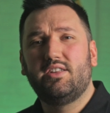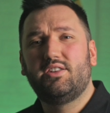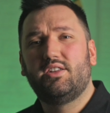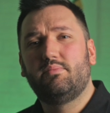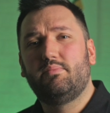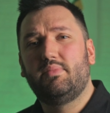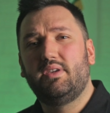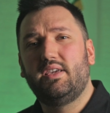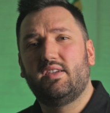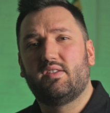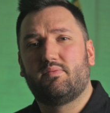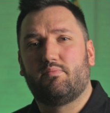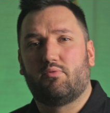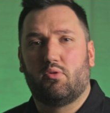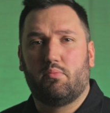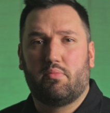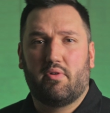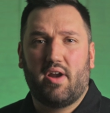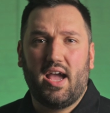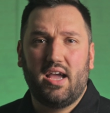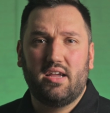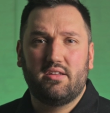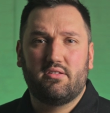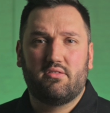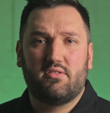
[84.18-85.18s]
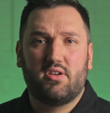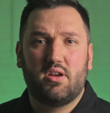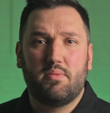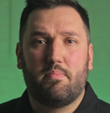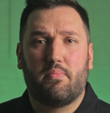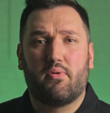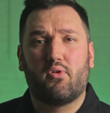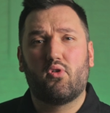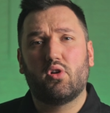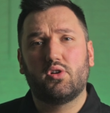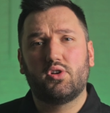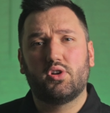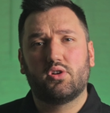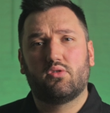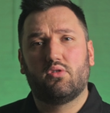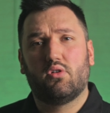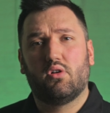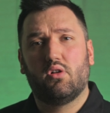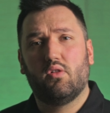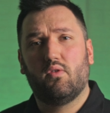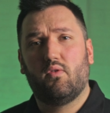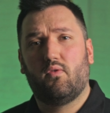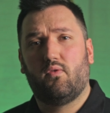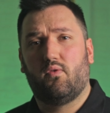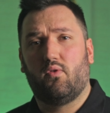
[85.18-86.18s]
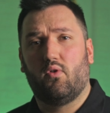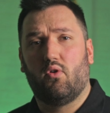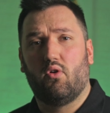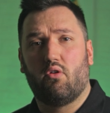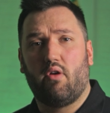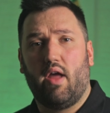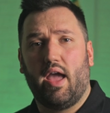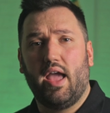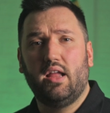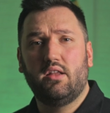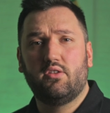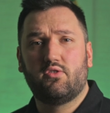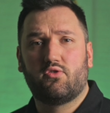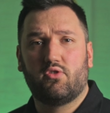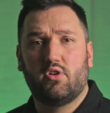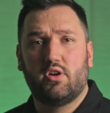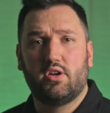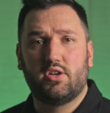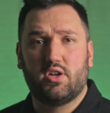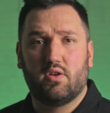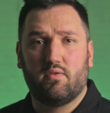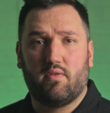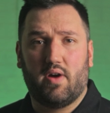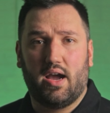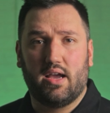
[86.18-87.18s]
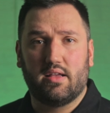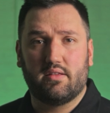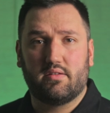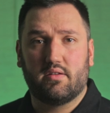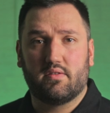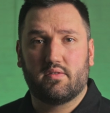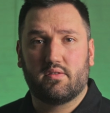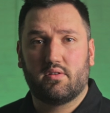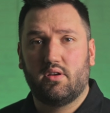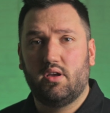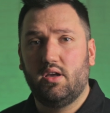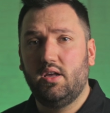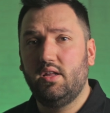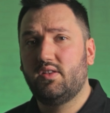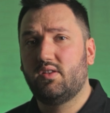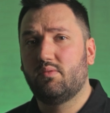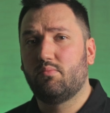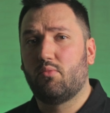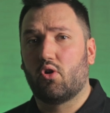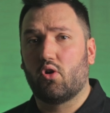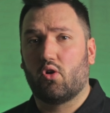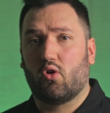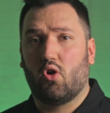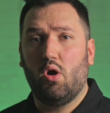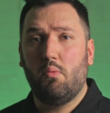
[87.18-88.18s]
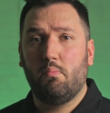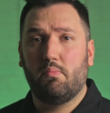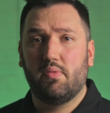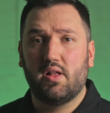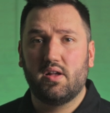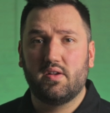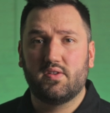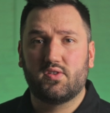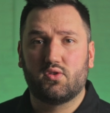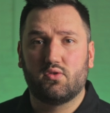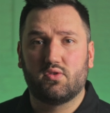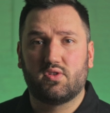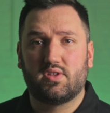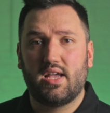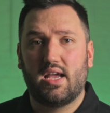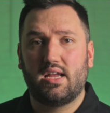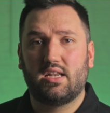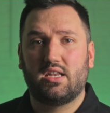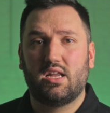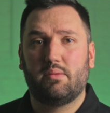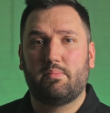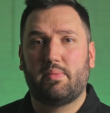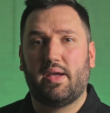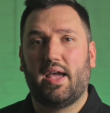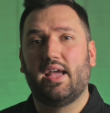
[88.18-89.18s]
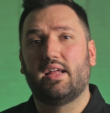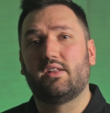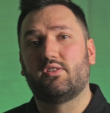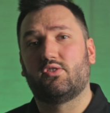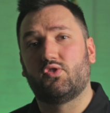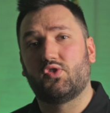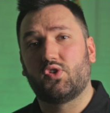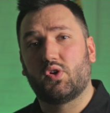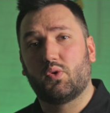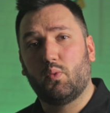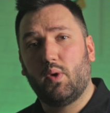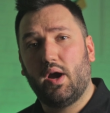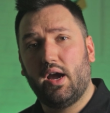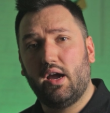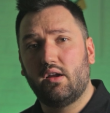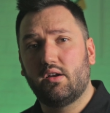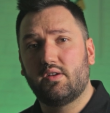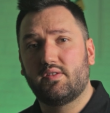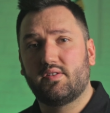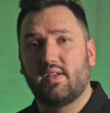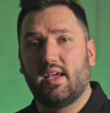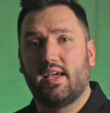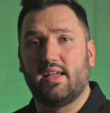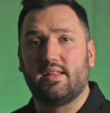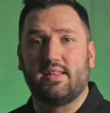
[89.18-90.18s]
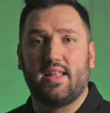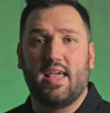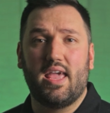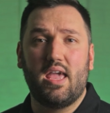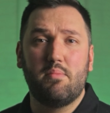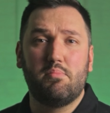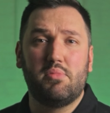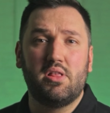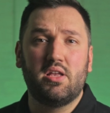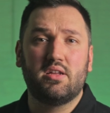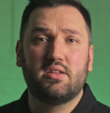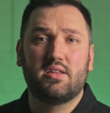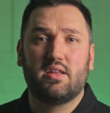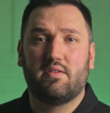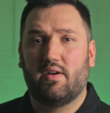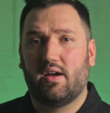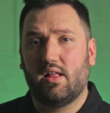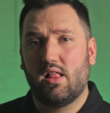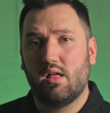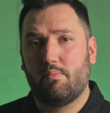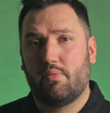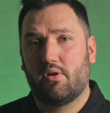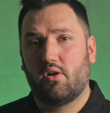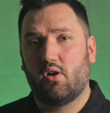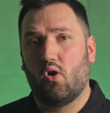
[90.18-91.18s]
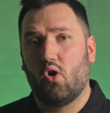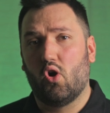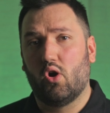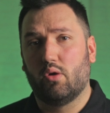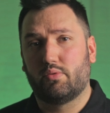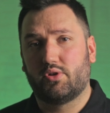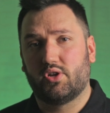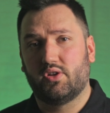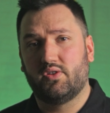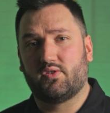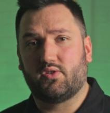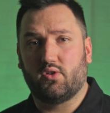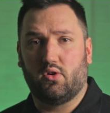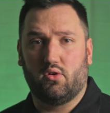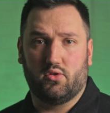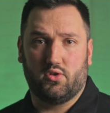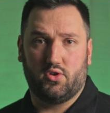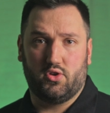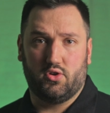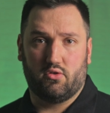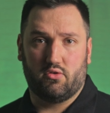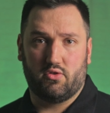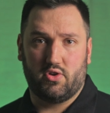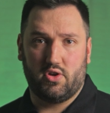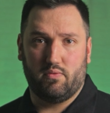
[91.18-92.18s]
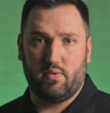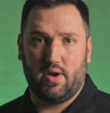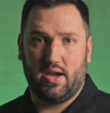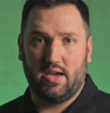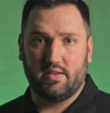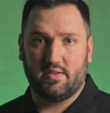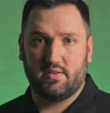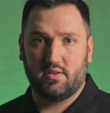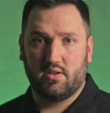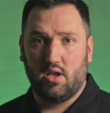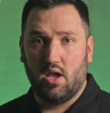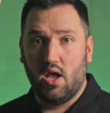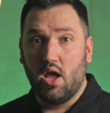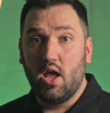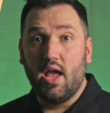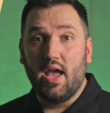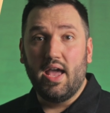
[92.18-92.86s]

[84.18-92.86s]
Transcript: ADB is proprietary protocol for Android devices. It's more complex to set up and requires enabling developer options on your device.